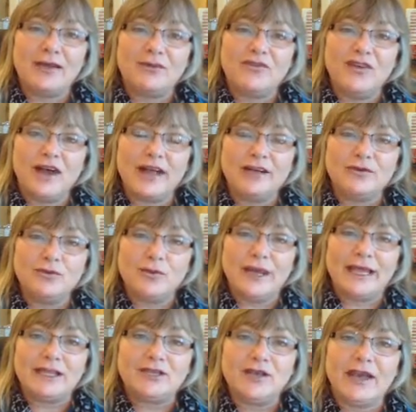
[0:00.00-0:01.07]
And find a
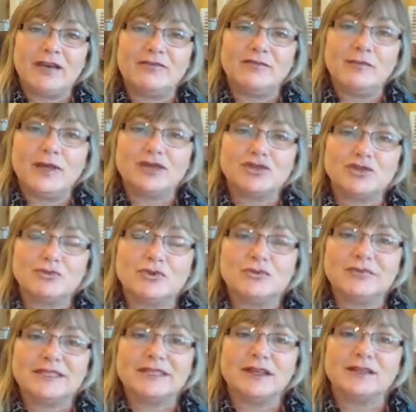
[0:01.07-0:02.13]
way to have measurable
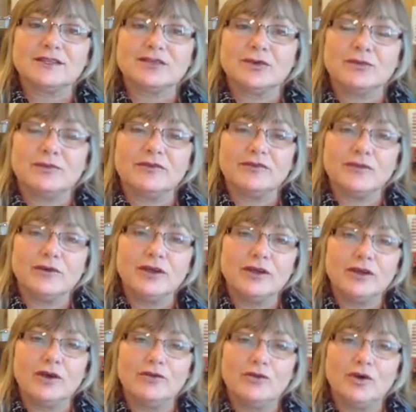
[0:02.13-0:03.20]
results. So before you
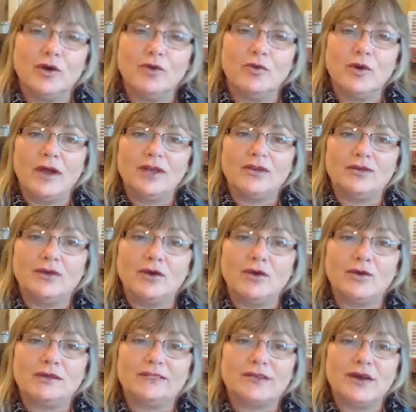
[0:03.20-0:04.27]
go, know what your
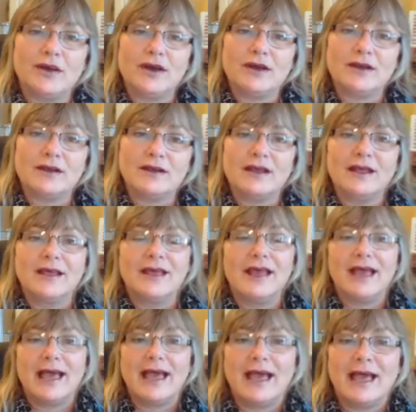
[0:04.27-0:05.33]
goals are.
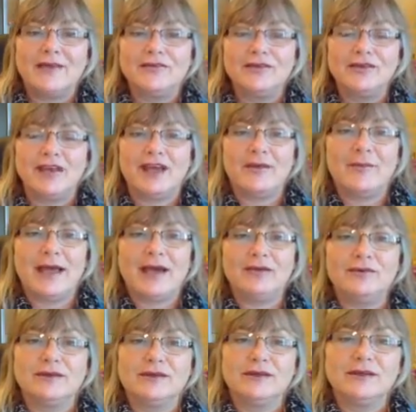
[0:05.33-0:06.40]
After you come
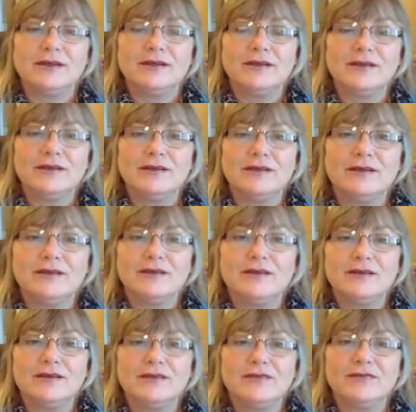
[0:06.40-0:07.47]
out,
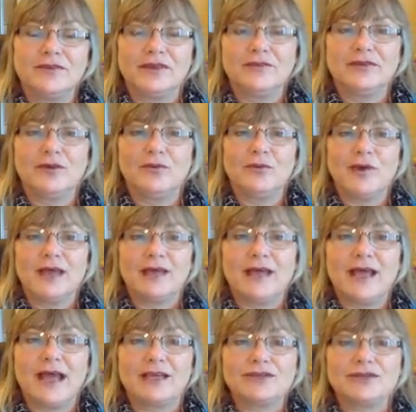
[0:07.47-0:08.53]
figure out what
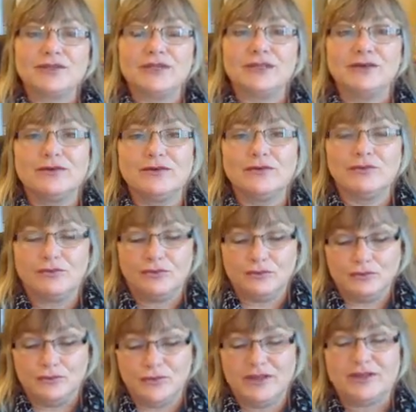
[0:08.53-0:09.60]
actually
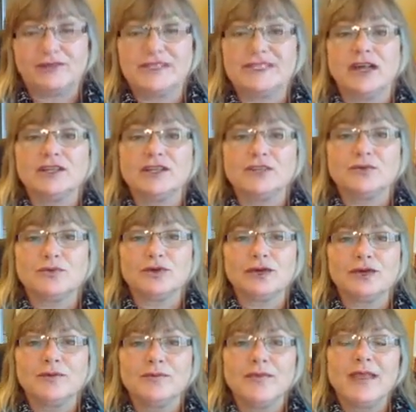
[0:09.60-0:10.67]
the results
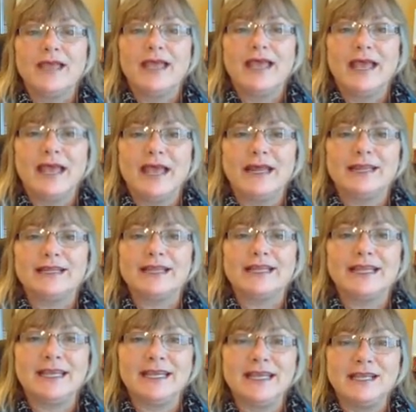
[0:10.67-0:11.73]
were. And the
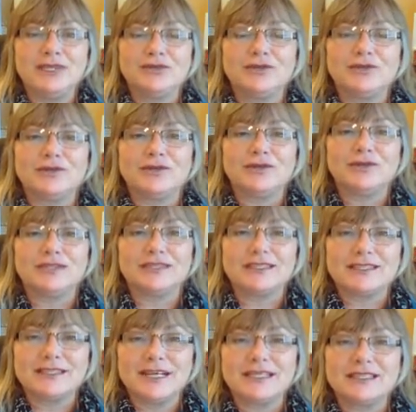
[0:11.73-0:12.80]
key to the
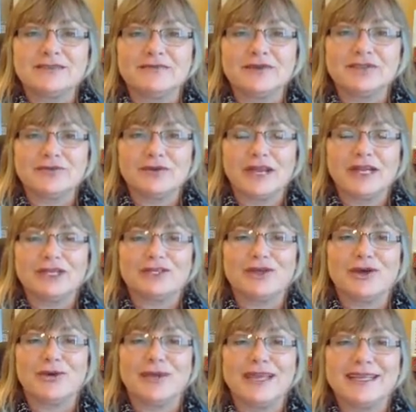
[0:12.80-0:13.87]
successful trade
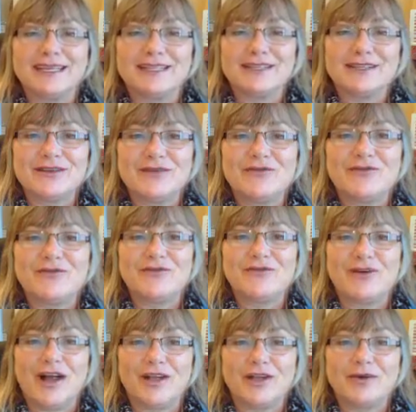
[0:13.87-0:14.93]
show is
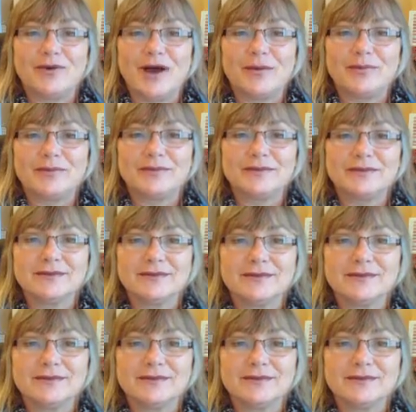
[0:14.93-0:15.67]
follow up.